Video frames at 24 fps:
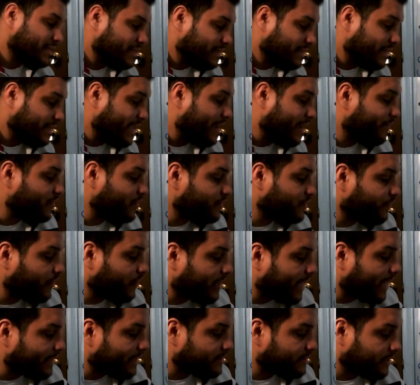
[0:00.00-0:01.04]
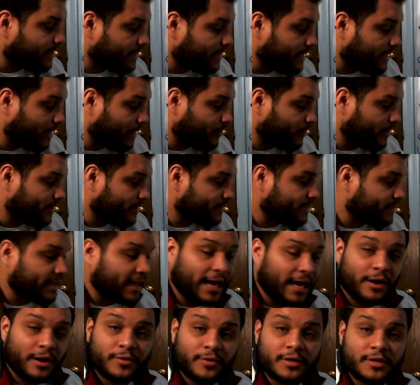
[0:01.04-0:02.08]
Nieves forgot to count his
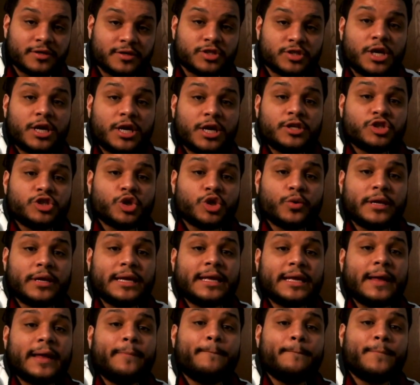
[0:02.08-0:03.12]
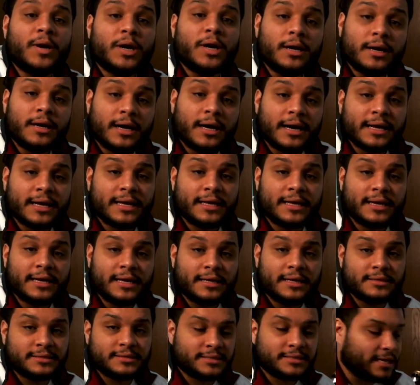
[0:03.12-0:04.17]
counters so he can plug it in.
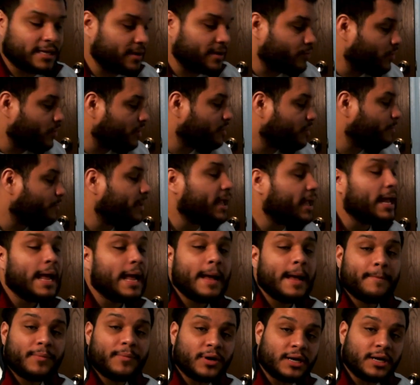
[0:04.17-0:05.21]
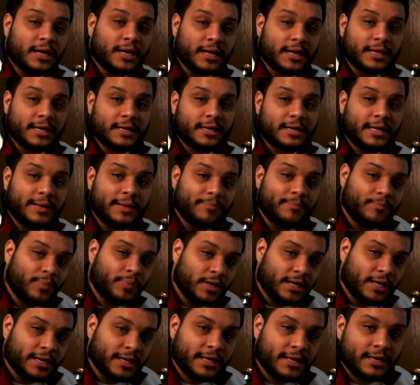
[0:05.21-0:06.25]
Say it with me. Plug it in,
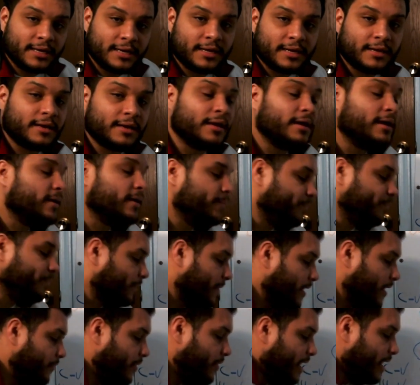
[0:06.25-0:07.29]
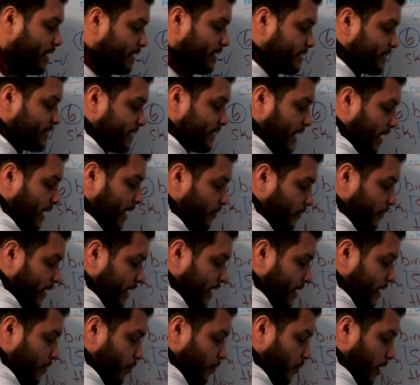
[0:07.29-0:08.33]
plug it in. All right, let's count. Ready?
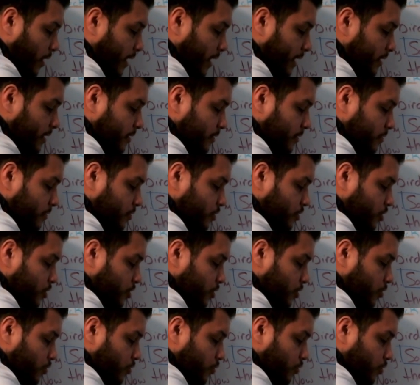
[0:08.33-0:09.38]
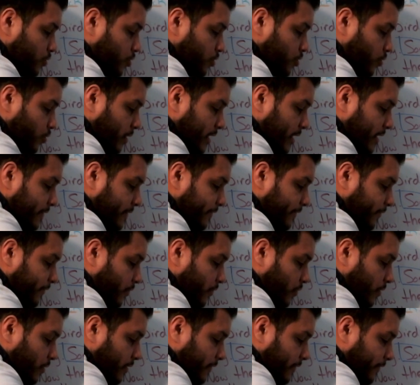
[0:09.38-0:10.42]
1, 2, 3,
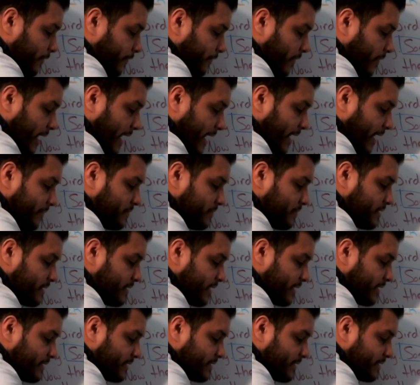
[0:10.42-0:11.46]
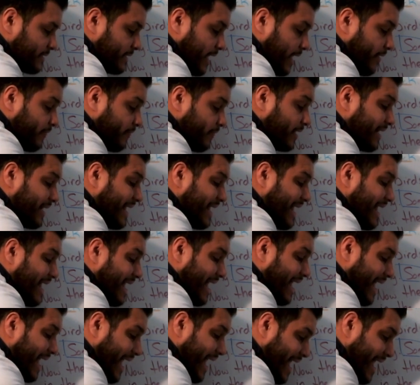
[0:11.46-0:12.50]
4, 5, 6, 7,
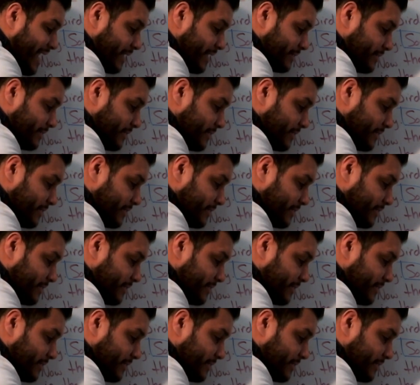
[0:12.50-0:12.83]
8.